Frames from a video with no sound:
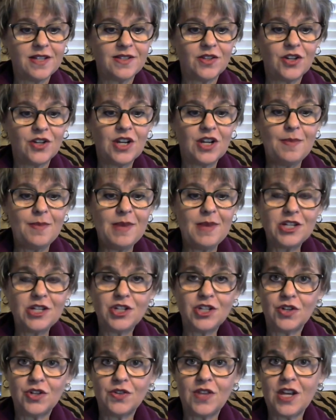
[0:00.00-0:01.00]
They're going to make
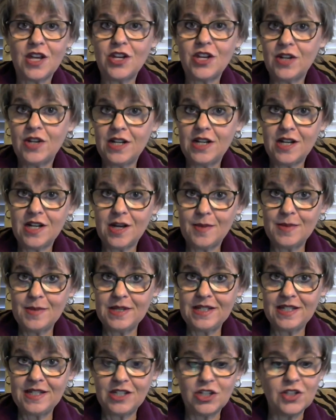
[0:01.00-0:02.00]
sure that your income is
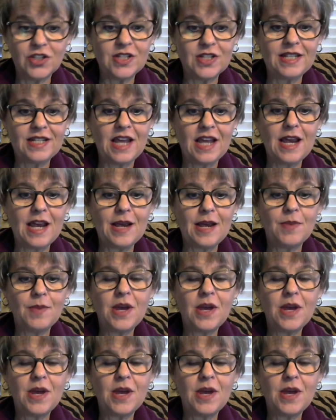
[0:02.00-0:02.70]
still the same.